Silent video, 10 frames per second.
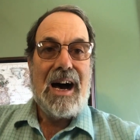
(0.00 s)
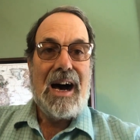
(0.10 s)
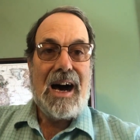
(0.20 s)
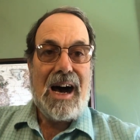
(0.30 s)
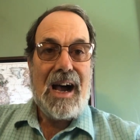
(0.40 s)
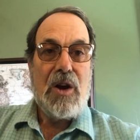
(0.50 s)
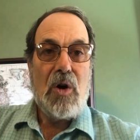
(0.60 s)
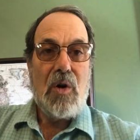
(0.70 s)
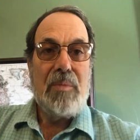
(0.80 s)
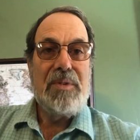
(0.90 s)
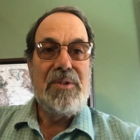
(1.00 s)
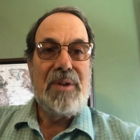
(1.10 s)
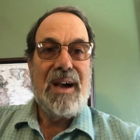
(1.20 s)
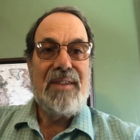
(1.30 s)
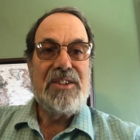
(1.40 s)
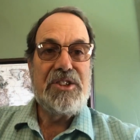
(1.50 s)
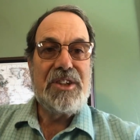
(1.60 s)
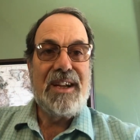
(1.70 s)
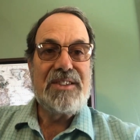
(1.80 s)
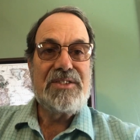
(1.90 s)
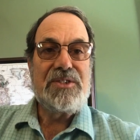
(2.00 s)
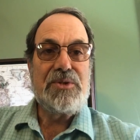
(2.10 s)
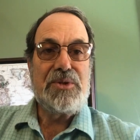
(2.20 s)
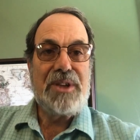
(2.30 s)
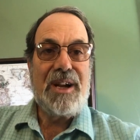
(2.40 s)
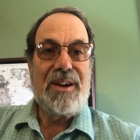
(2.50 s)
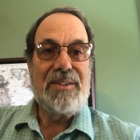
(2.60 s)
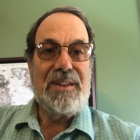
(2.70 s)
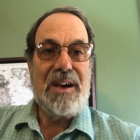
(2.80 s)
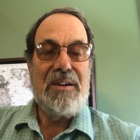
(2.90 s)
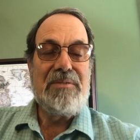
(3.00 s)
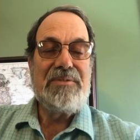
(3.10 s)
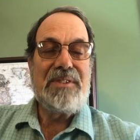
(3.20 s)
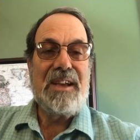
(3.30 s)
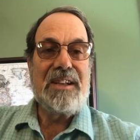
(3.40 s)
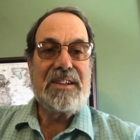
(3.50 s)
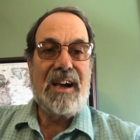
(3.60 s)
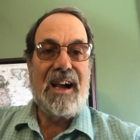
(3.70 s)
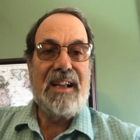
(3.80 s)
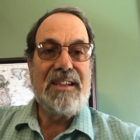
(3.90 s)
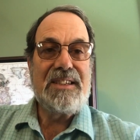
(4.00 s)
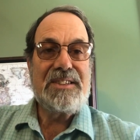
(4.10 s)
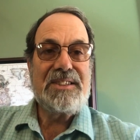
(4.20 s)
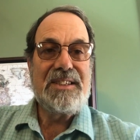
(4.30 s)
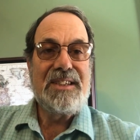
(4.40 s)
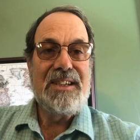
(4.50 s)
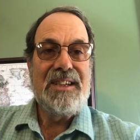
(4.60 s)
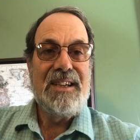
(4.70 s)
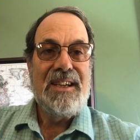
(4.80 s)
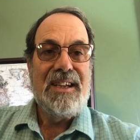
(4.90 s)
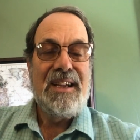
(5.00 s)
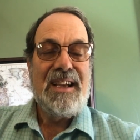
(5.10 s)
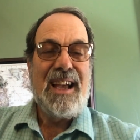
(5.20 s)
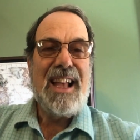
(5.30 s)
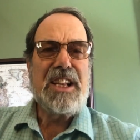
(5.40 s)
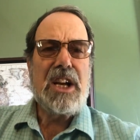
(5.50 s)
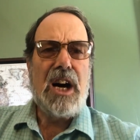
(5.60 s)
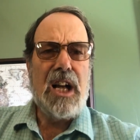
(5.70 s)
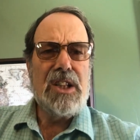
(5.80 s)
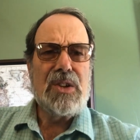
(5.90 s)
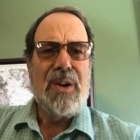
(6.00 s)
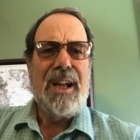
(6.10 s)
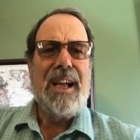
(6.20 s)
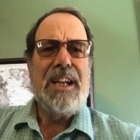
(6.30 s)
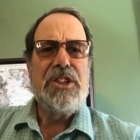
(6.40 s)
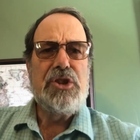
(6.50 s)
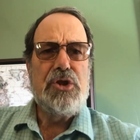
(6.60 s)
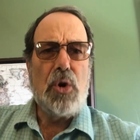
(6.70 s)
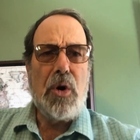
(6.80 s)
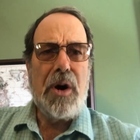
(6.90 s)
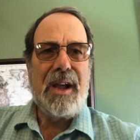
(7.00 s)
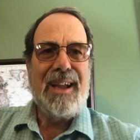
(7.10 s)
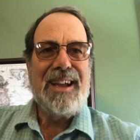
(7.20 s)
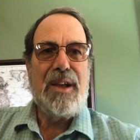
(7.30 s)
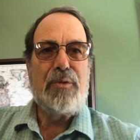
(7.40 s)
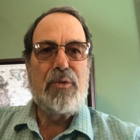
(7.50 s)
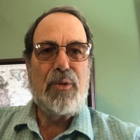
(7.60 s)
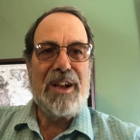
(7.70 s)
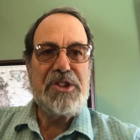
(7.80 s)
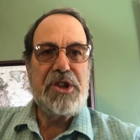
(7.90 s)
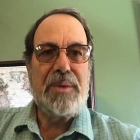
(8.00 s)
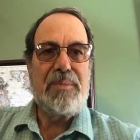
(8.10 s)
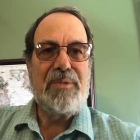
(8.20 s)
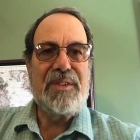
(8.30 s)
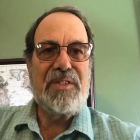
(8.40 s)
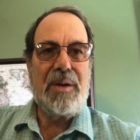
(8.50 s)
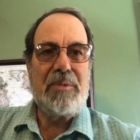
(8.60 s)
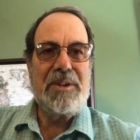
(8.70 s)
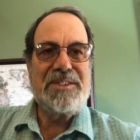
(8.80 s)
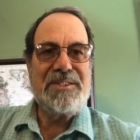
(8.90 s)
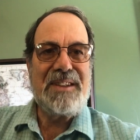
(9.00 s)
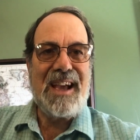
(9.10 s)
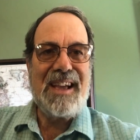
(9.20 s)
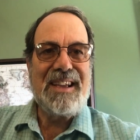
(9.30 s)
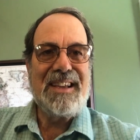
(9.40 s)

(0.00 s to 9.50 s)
I hope you have a chance to share love and kindness and color and joy and friendship with someone today.